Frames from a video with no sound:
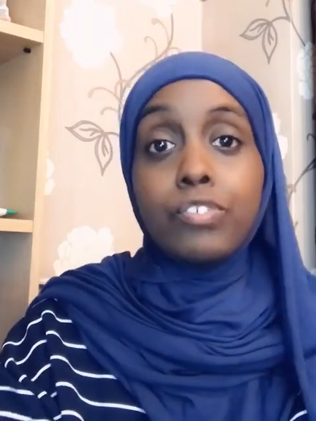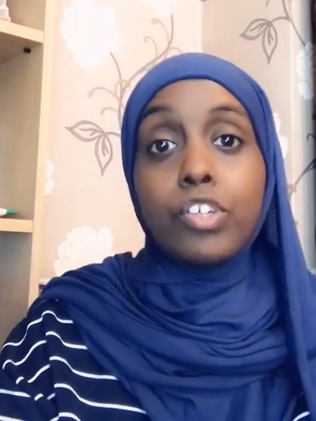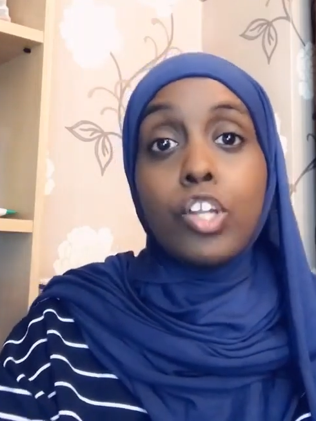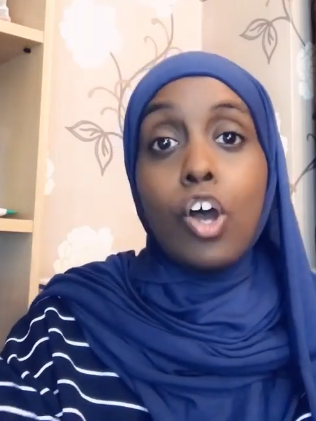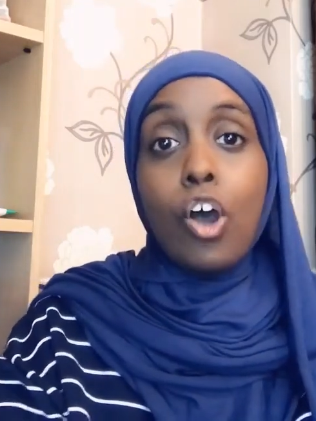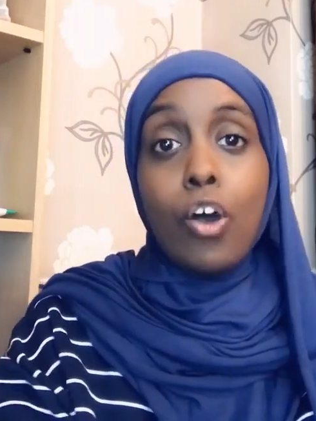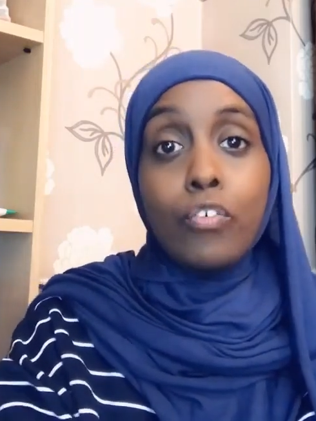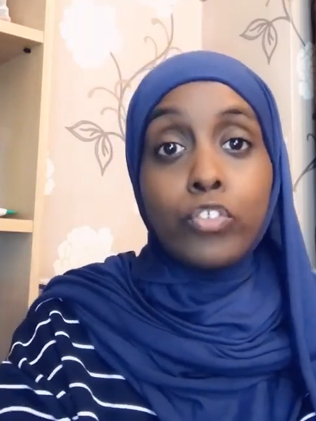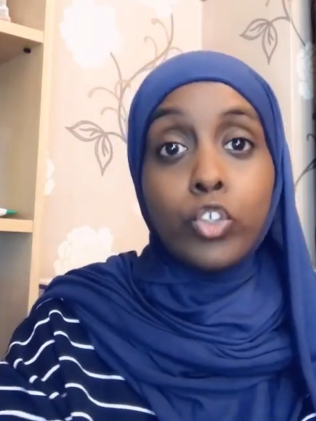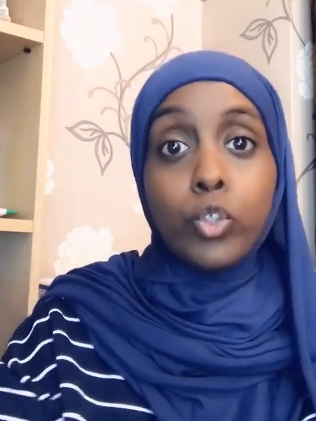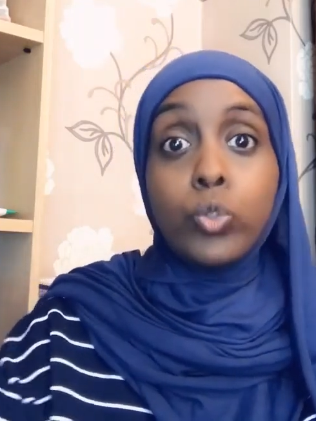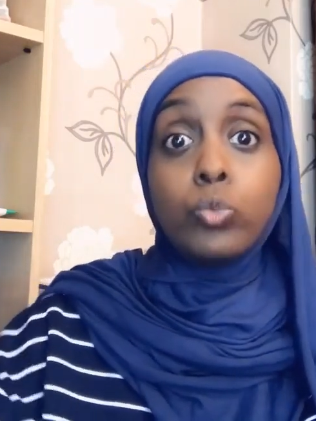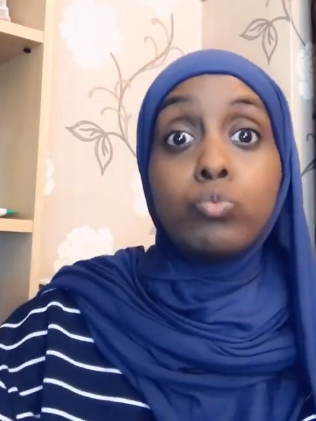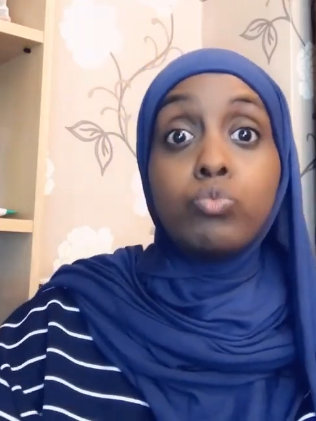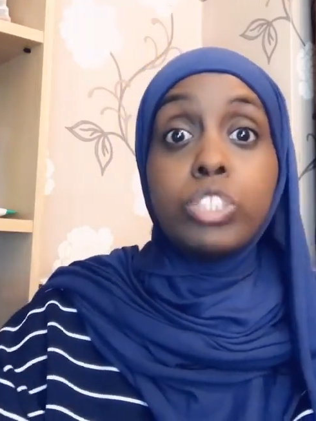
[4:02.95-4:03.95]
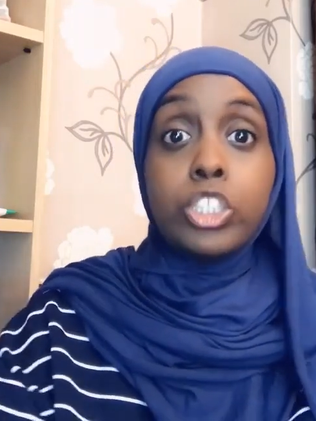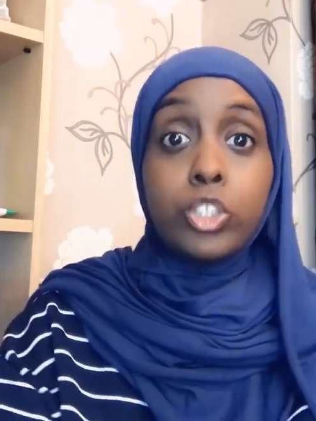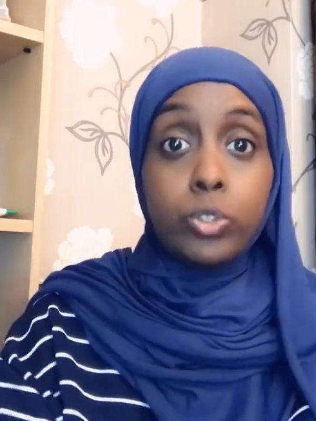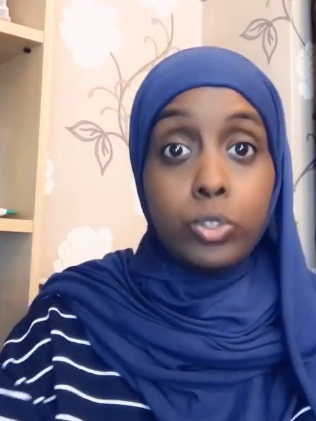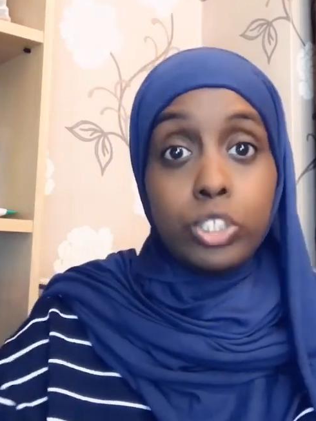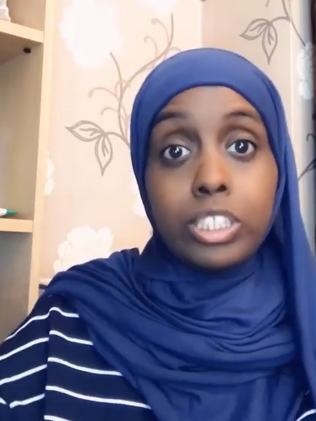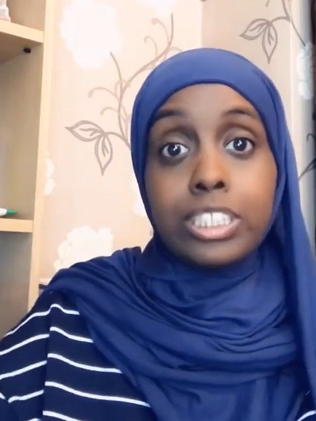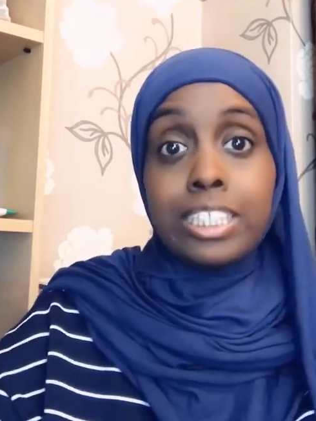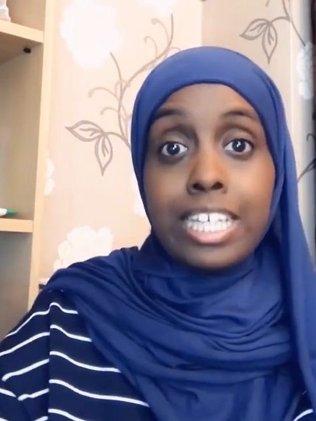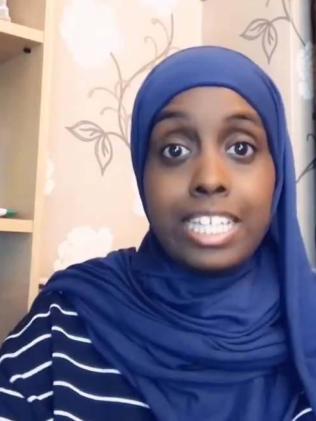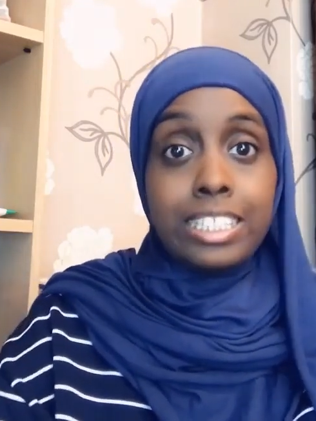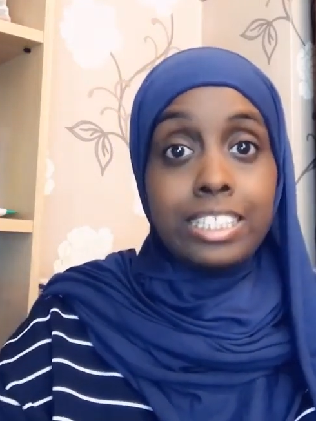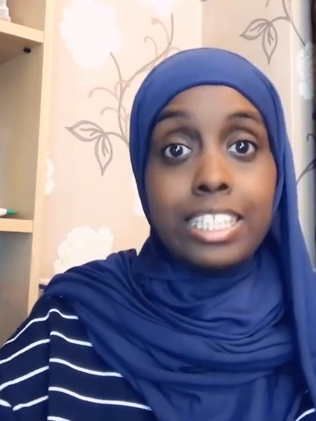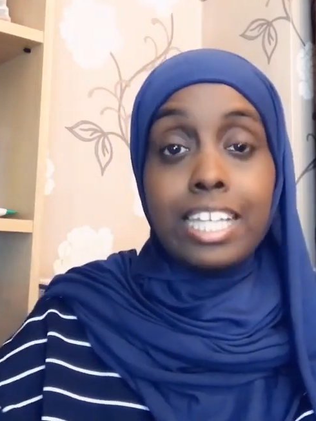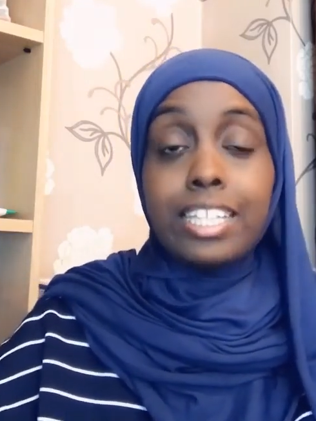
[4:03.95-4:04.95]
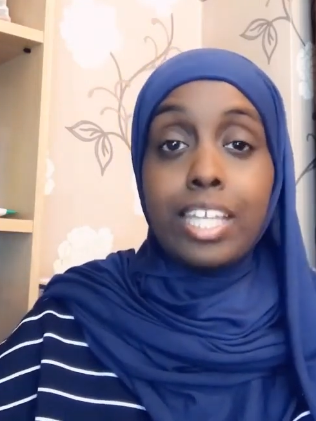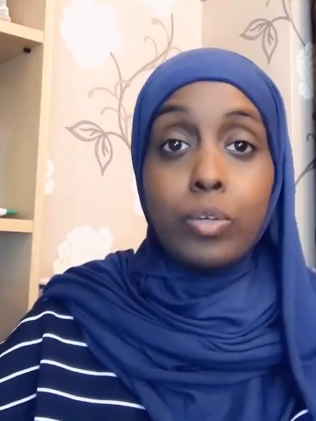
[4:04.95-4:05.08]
even after you redo your test,